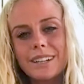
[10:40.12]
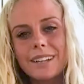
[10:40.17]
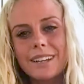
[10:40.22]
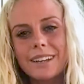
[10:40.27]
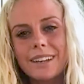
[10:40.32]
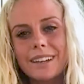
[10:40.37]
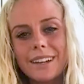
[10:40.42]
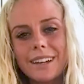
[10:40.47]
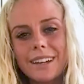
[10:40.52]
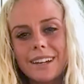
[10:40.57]

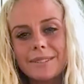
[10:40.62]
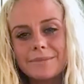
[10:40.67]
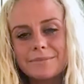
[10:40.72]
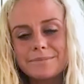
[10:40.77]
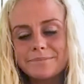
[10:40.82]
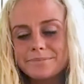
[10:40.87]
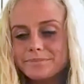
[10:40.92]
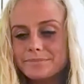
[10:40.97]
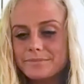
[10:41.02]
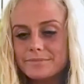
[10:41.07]
uh
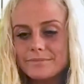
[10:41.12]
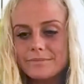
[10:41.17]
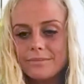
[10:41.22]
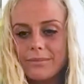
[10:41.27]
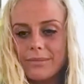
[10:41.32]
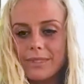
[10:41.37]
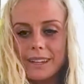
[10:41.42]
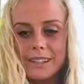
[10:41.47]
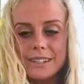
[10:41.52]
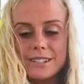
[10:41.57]

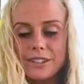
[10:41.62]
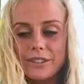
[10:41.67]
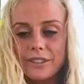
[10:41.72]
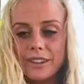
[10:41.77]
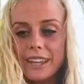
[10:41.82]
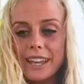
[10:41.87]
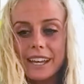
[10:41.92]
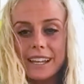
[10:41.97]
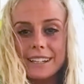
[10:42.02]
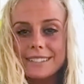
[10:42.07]
so
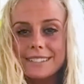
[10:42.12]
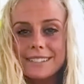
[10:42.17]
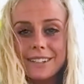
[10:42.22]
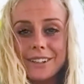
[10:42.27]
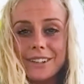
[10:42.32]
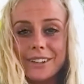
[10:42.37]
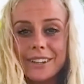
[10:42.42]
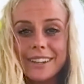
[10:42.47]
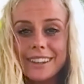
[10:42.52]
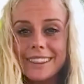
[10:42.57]
yeah,
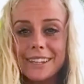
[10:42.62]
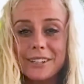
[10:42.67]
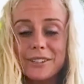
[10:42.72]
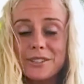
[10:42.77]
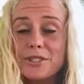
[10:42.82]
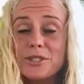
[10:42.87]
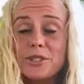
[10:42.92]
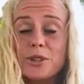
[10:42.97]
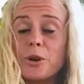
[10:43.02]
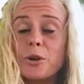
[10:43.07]
so
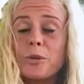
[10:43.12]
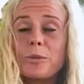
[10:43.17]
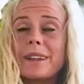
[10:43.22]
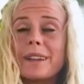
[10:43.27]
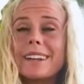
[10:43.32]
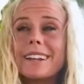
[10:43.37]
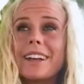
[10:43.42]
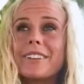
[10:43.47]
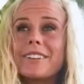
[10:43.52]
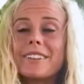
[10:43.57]
there's so
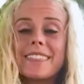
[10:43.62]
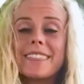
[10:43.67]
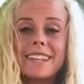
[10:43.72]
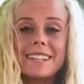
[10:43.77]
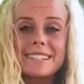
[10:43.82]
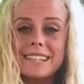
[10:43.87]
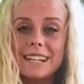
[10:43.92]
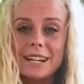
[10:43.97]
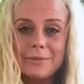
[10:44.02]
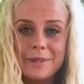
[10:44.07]
many other
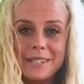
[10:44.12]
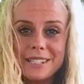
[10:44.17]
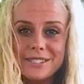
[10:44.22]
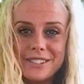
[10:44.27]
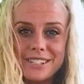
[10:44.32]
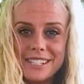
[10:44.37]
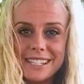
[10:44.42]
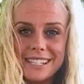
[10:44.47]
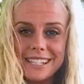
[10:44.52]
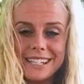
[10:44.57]
things that I'm
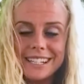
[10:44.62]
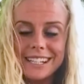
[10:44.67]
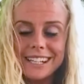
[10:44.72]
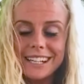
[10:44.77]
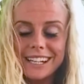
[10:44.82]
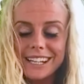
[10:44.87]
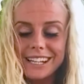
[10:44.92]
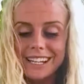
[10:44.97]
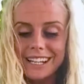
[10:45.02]
interested in,